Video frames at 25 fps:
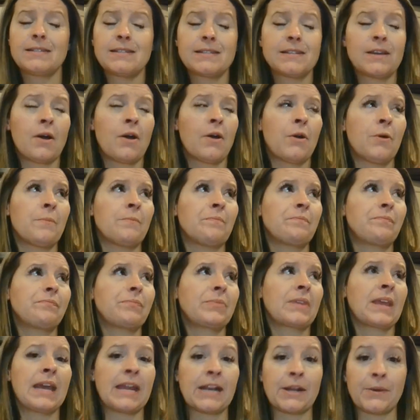So
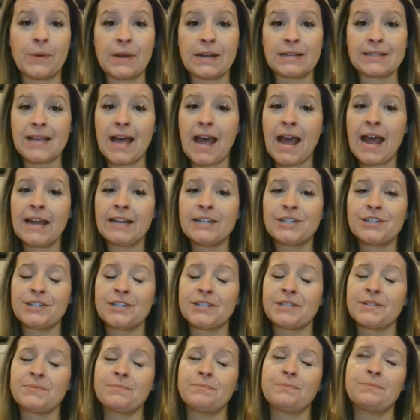anyways, I
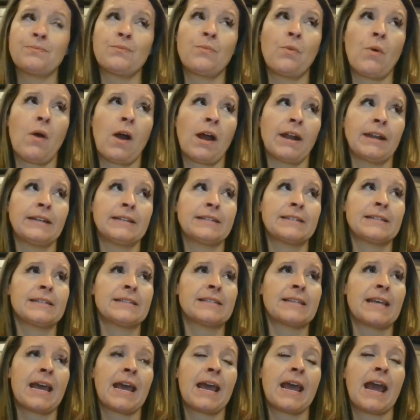just wanted to
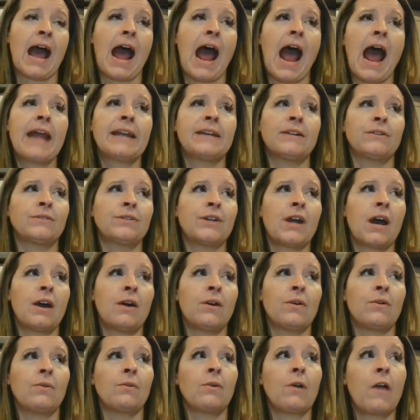say, I don't
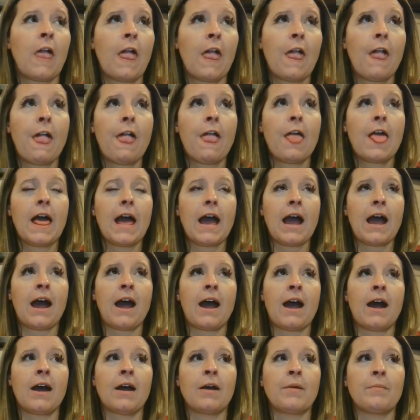know,
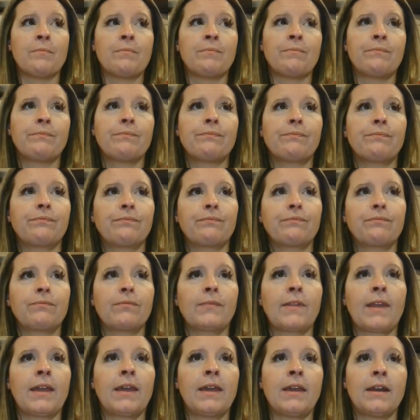um,
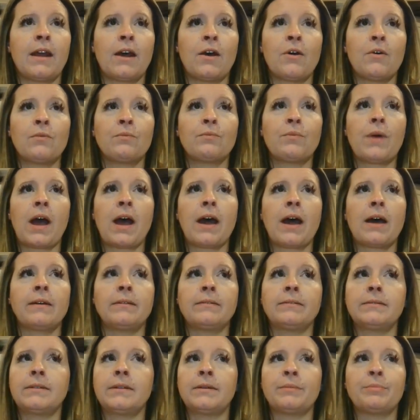you know, I,
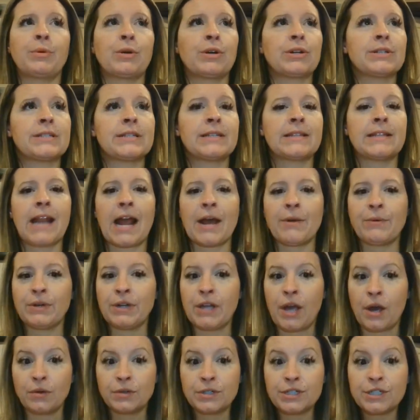the person that I would
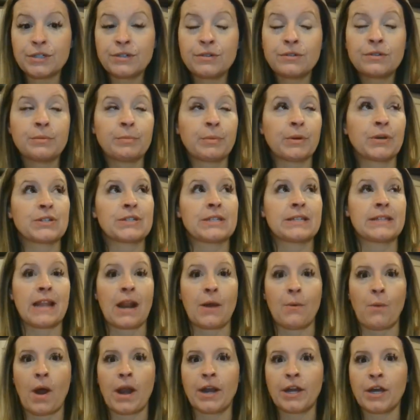go to, the person that
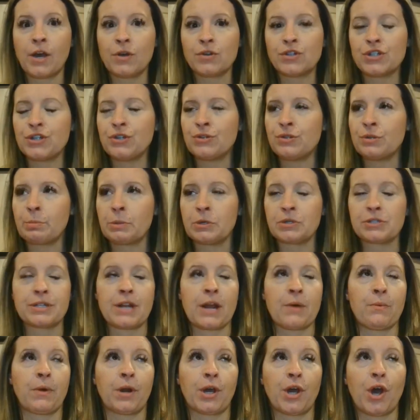I want to go to, the person
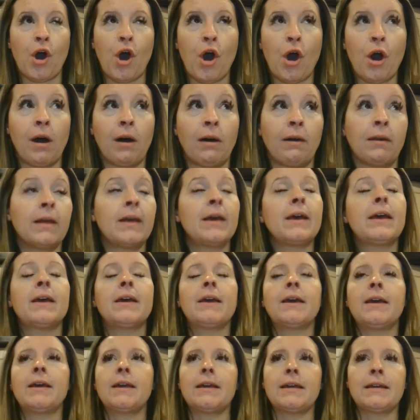I want to call
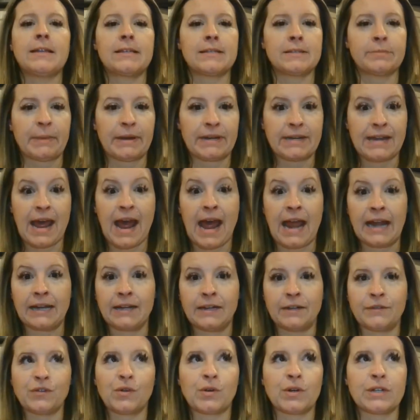is my dad.
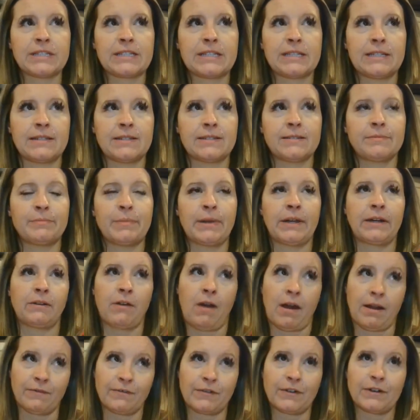And of course he's been
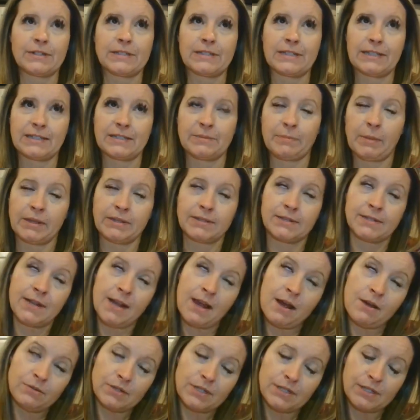gone for six months now.